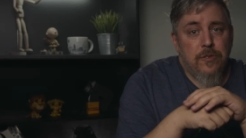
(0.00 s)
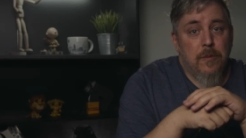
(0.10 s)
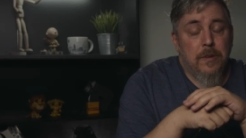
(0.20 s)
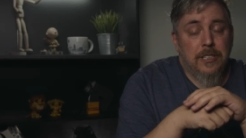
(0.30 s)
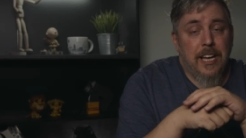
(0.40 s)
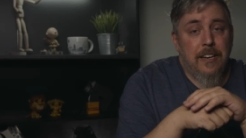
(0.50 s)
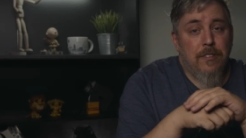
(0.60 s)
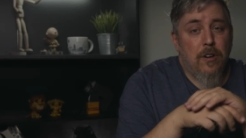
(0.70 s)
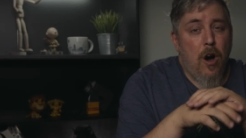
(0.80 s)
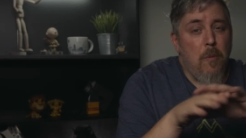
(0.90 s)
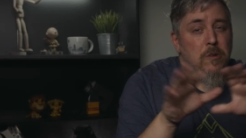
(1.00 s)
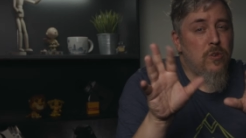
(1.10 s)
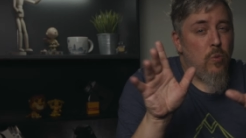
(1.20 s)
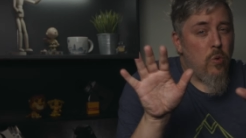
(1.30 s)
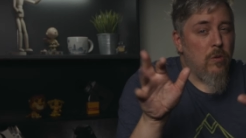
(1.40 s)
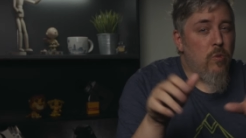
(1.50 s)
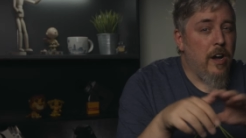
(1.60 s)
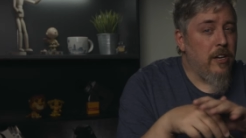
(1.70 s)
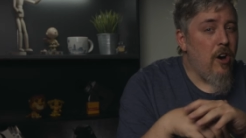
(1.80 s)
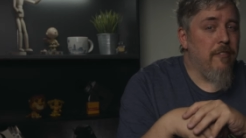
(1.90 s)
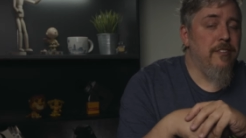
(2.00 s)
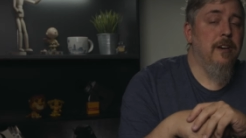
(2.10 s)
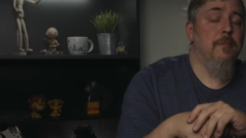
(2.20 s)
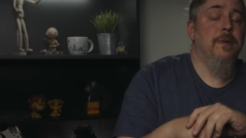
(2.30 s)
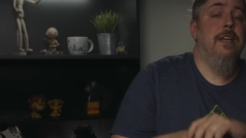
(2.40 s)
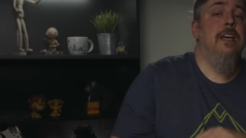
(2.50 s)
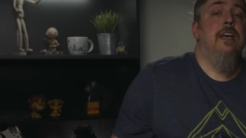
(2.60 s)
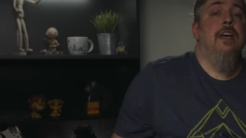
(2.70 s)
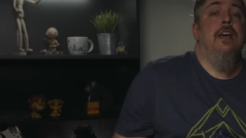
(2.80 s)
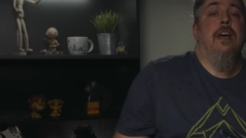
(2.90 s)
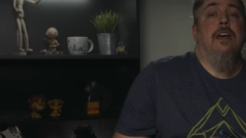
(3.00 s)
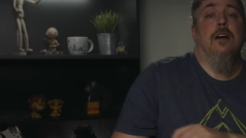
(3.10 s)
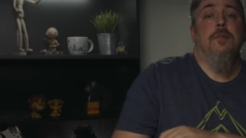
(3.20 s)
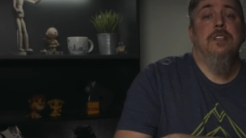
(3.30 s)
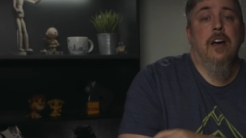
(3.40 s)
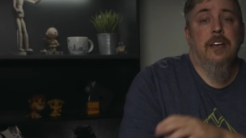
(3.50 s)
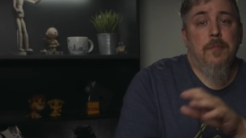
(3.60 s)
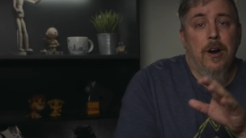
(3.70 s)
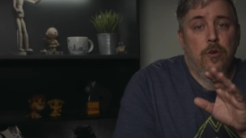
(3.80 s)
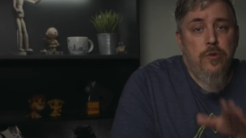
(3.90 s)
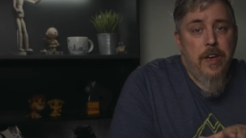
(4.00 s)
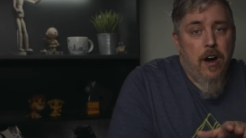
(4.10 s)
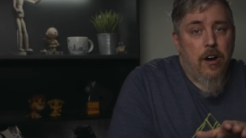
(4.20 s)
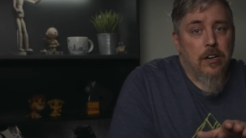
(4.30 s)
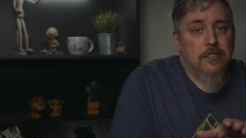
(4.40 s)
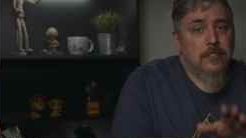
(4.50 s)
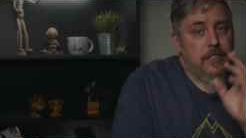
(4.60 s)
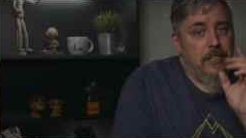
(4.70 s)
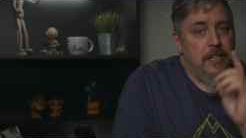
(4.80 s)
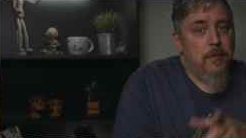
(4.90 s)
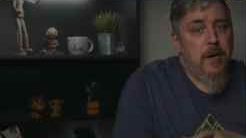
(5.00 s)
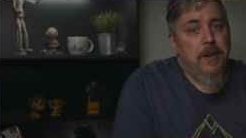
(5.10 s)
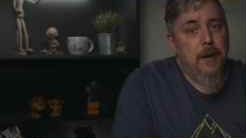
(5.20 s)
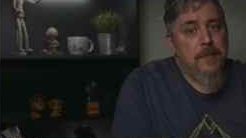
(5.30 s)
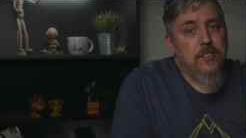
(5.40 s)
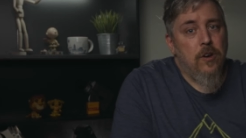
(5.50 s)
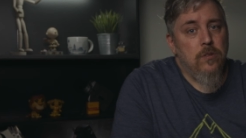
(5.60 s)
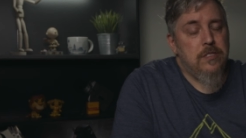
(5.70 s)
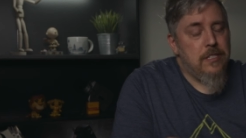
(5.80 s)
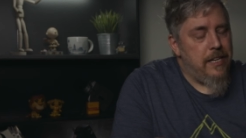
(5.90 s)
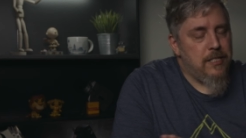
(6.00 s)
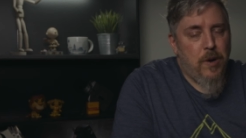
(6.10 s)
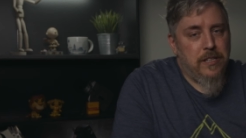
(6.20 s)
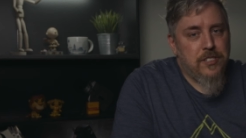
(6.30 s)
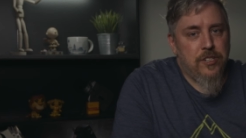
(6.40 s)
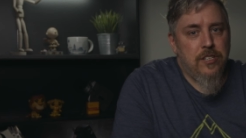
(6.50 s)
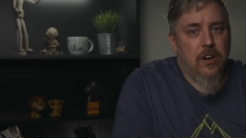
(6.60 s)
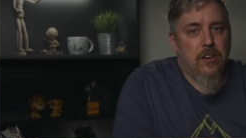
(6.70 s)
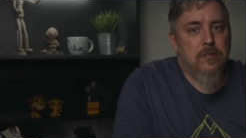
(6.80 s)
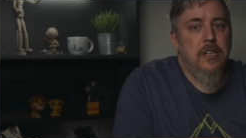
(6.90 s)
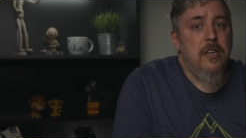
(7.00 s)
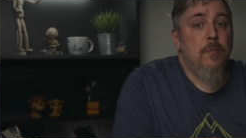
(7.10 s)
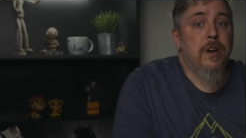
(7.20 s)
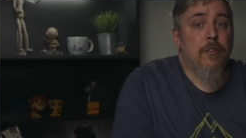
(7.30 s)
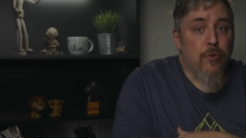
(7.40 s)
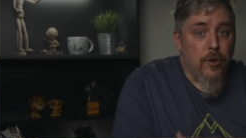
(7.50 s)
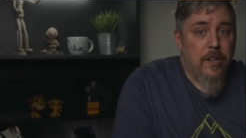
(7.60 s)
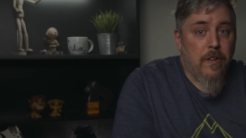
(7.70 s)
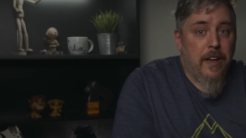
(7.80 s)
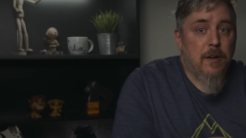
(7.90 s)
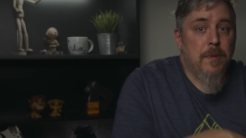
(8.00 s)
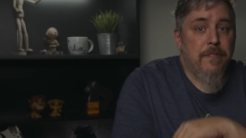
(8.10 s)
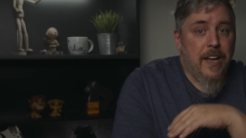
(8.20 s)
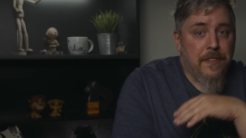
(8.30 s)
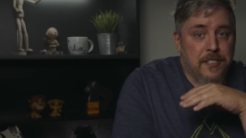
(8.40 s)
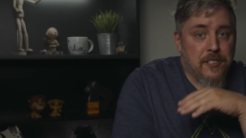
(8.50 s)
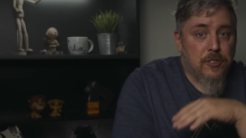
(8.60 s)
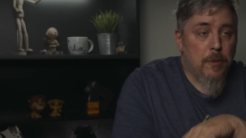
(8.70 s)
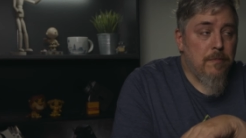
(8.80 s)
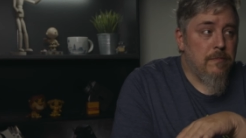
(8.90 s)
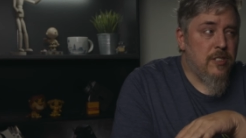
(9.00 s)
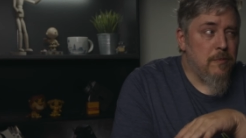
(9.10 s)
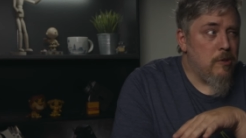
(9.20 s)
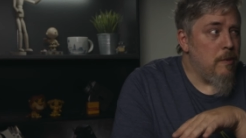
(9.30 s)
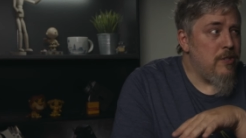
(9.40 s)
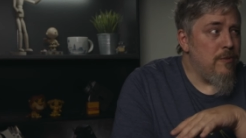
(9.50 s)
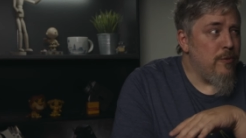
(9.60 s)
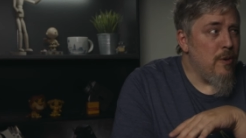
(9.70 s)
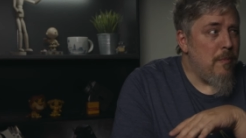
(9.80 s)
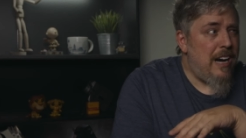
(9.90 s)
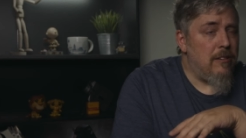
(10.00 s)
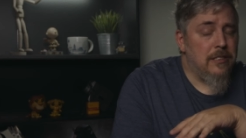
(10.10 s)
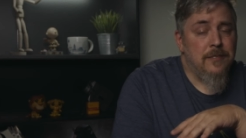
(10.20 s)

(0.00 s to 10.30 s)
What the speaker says: from a kind of almost a worldwide coffee company, and I'll be talking about who they are in an upcoming episode. It's not sponsored at all, but I really like them. I've had this subscription for about